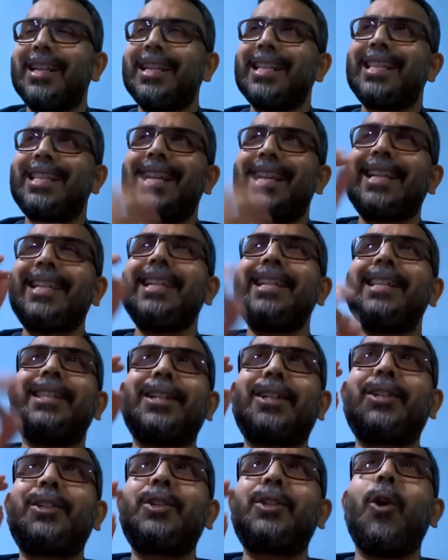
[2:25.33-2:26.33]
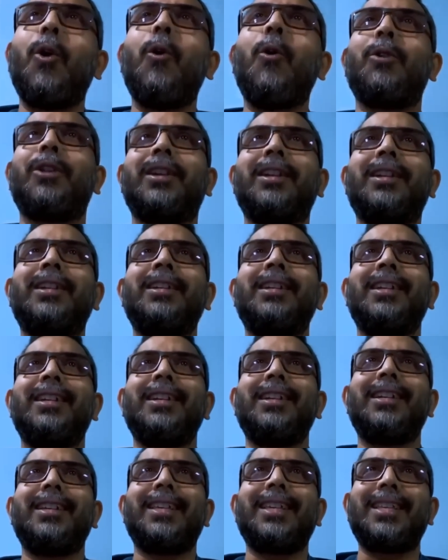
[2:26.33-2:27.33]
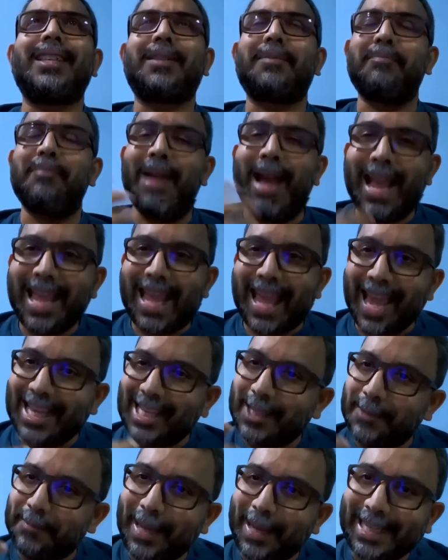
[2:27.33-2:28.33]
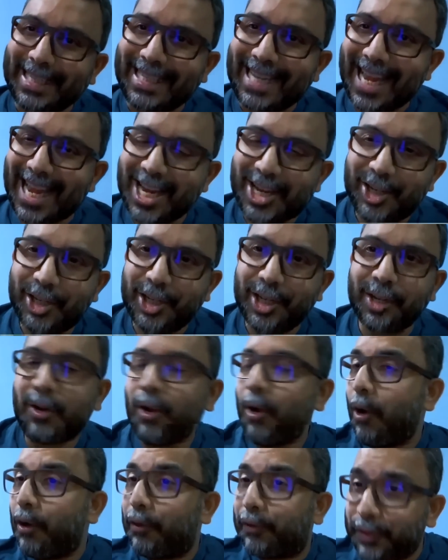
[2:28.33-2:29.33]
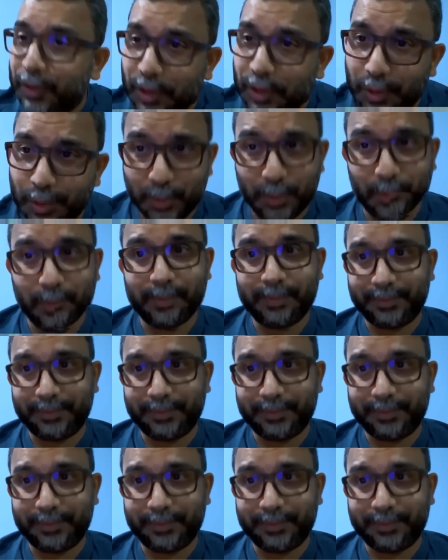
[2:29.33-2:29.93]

Setting the tone is my expectation of you,